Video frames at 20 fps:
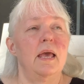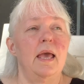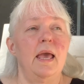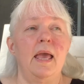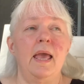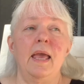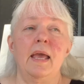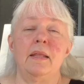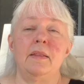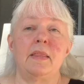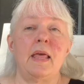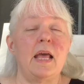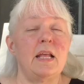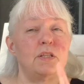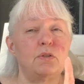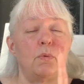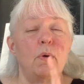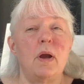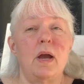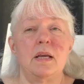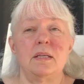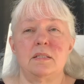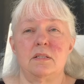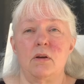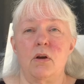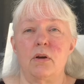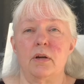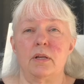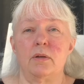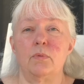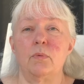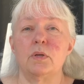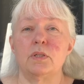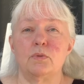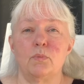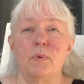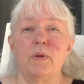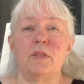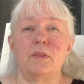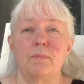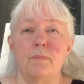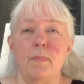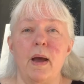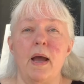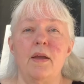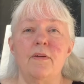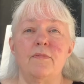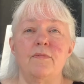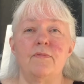And that's where I started, was with my